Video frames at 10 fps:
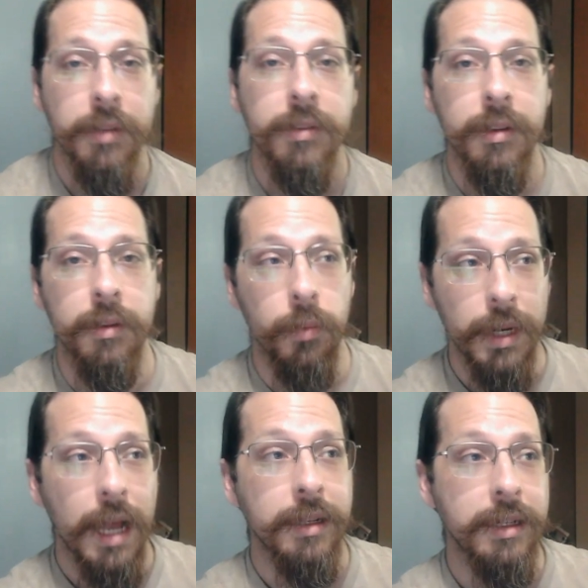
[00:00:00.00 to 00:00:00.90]
Because the
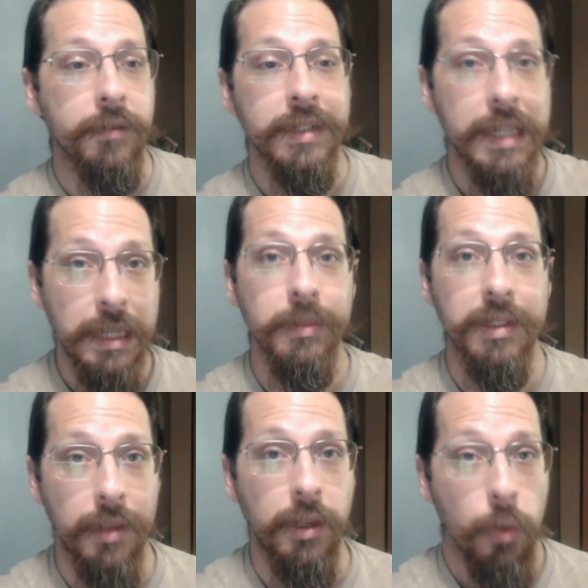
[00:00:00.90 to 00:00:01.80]
reality of teams
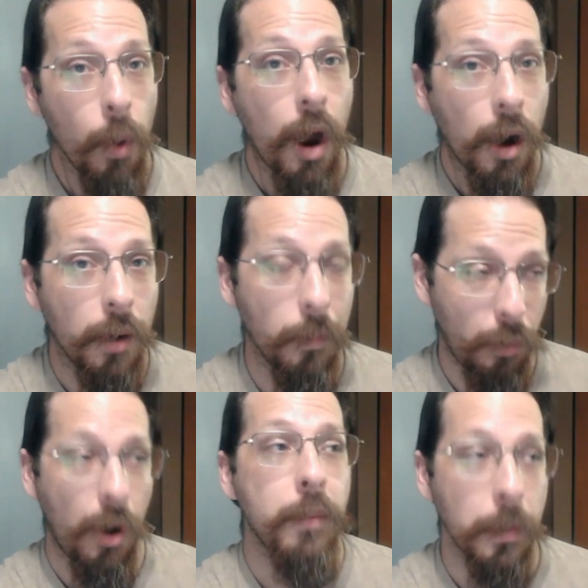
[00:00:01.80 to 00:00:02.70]
is that you are
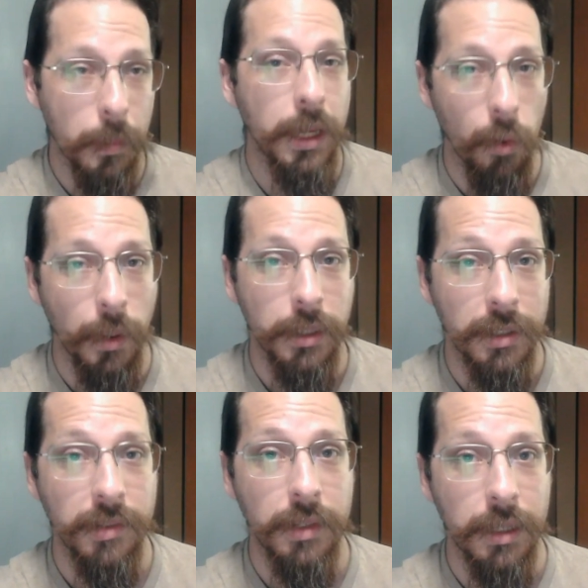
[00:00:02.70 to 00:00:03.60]
probably going
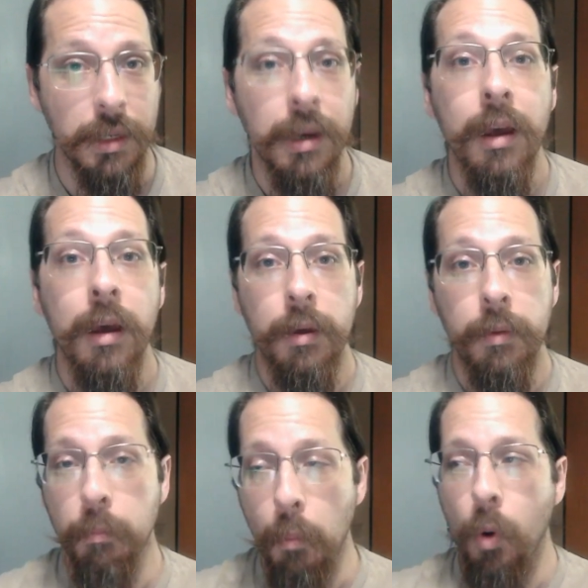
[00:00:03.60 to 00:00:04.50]
to see
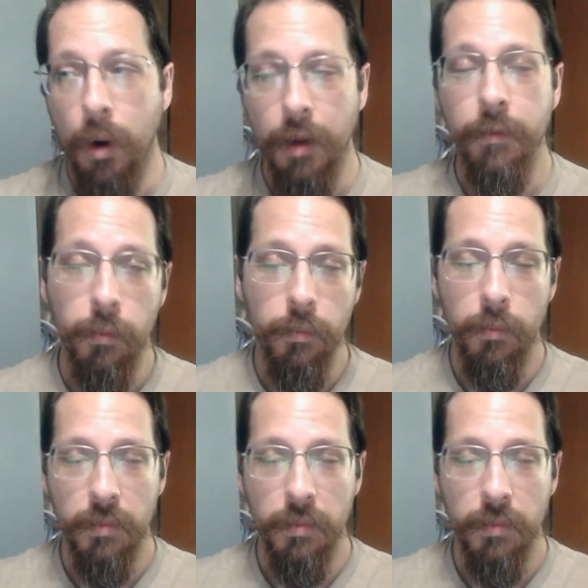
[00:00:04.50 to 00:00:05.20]
more of,